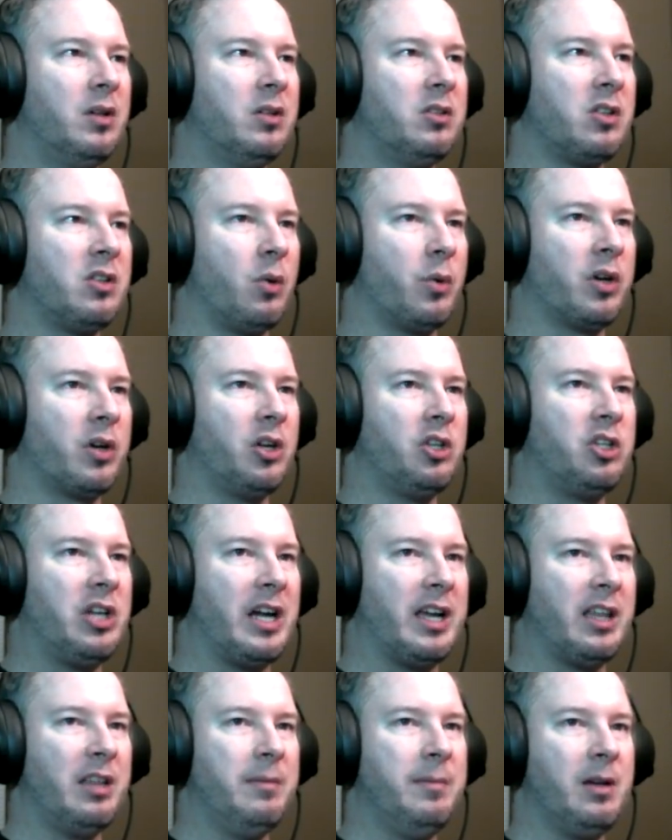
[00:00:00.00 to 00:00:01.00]
So we're going to
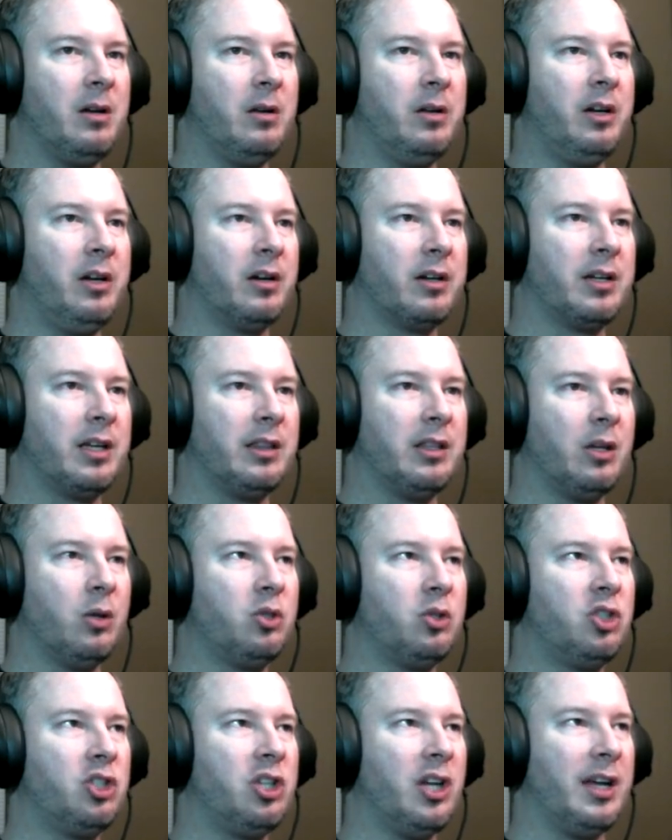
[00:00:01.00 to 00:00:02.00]
check in the middle here, get
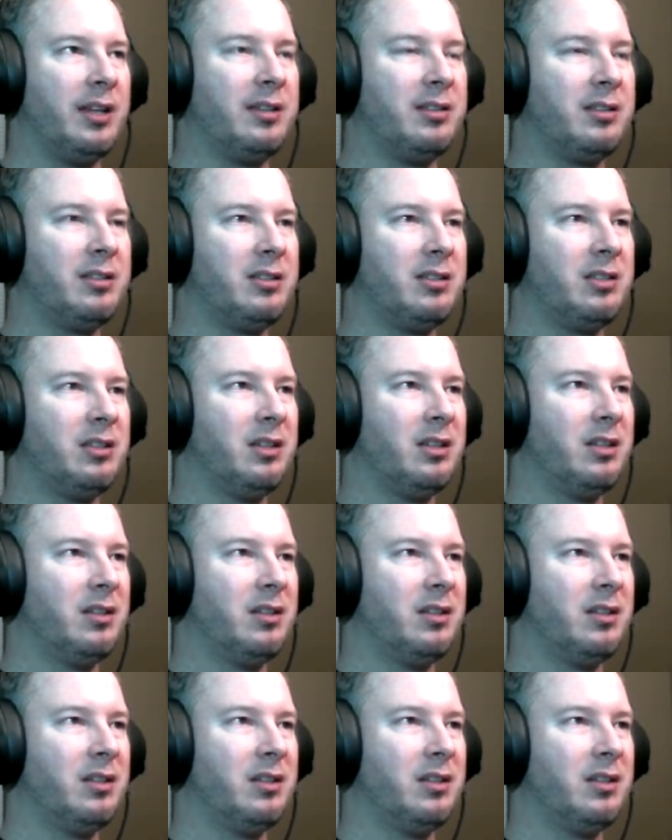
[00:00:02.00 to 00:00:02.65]
those chests.